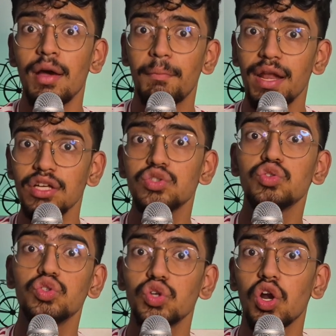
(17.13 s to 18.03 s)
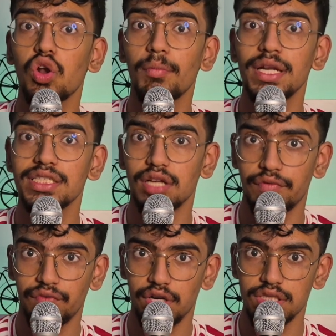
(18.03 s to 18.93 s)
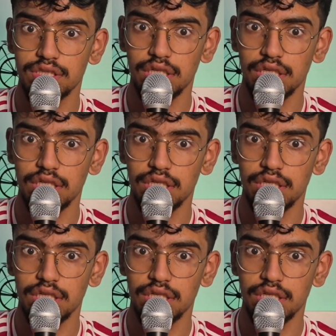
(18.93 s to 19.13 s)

players who do not normally start for us.